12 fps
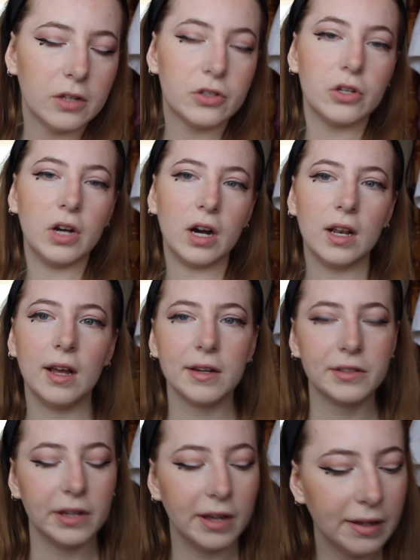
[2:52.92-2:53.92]
Let's do
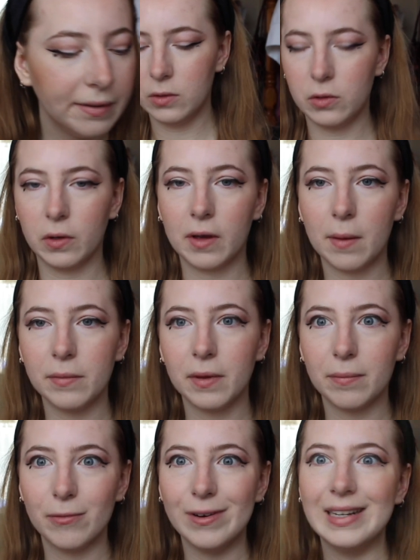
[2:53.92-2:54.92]
highlighter, so it comes
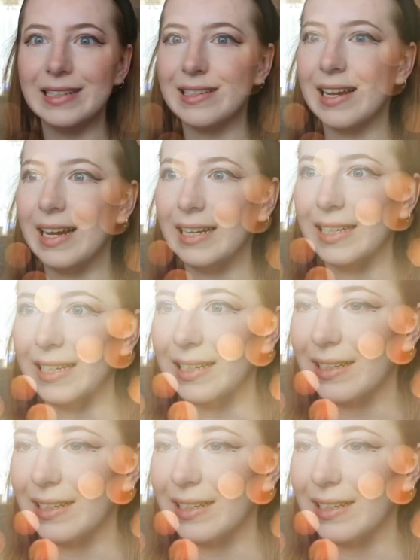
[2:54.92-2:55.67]
up really shiny.